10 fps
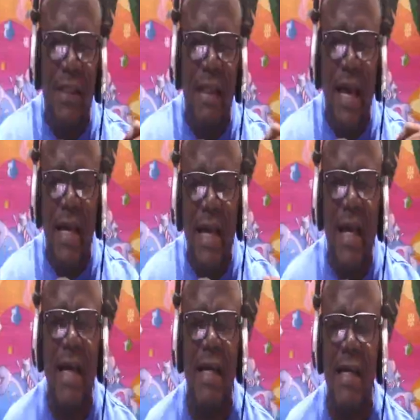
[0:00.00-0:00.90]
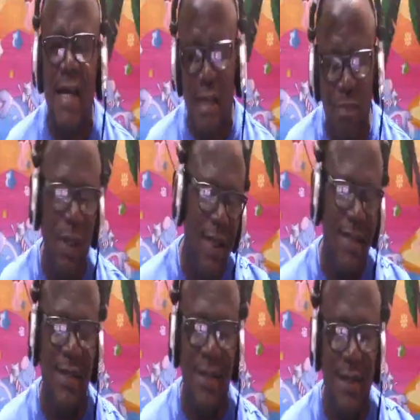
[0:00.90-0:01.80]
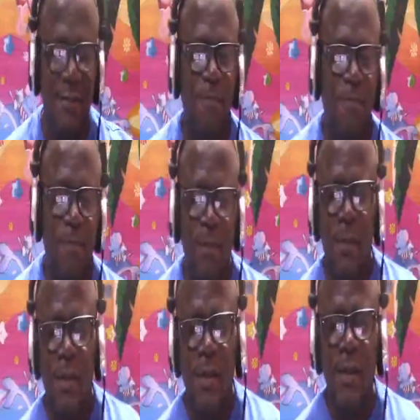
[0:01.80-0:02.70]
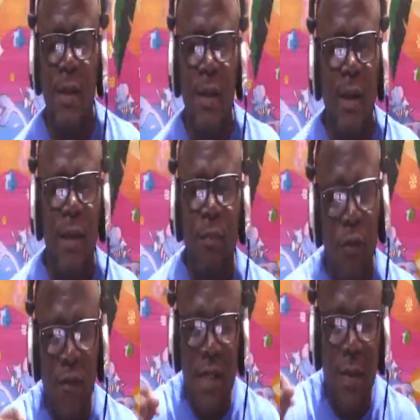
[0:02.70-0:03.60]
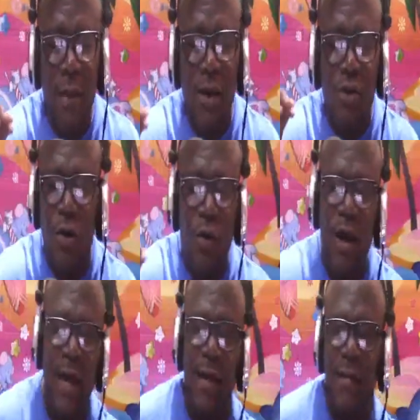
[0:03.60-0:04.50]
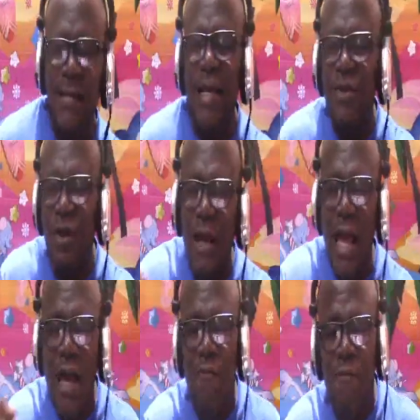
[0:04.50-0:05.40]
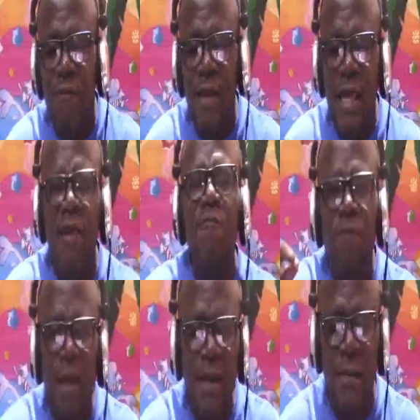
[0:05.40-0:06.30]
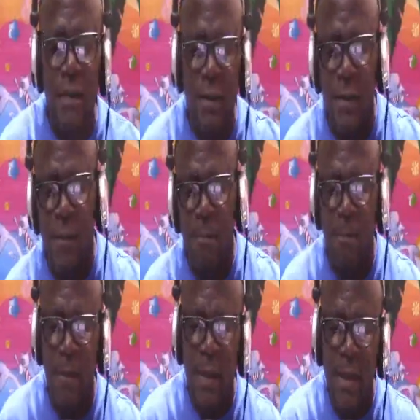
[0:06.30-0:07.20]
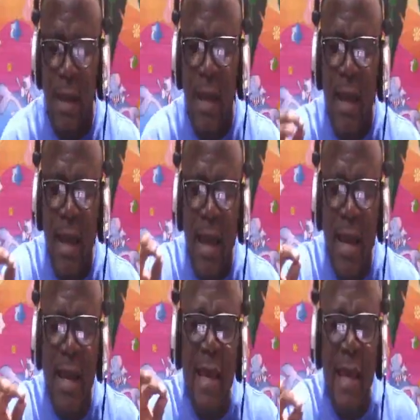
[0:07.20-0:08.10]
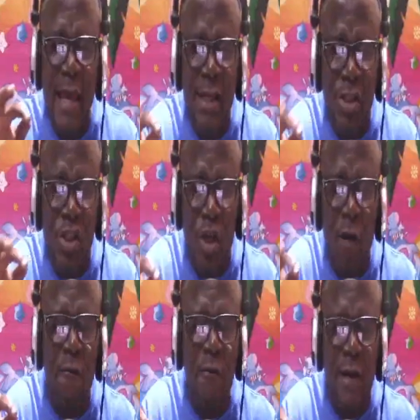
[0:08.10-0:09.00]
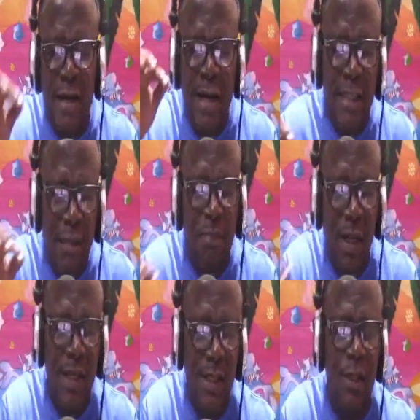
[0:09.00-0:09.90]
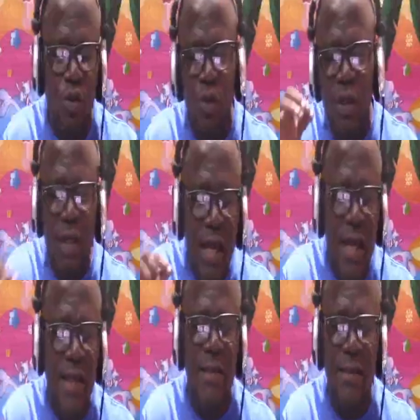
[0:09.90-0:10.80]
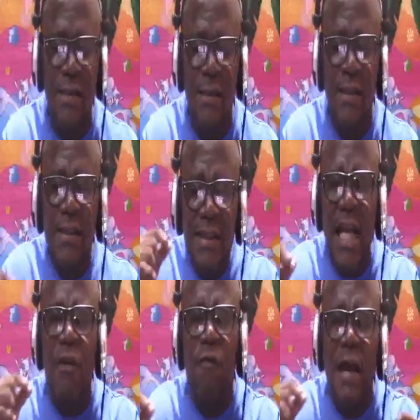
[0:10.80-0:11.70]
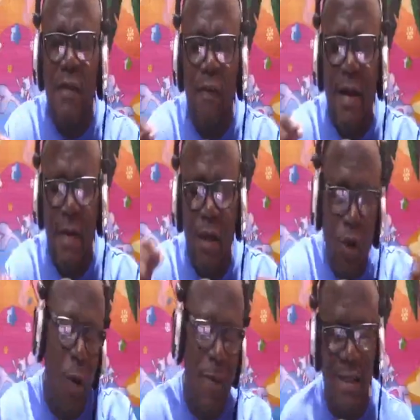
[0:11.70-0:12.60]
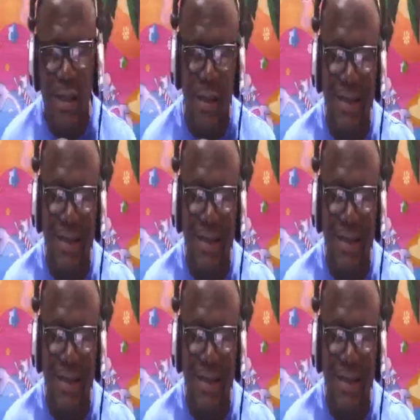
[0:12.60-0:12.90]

any credibility. Professor Michael Kwena does not have even an inch of credibility to lead that fact finding committee.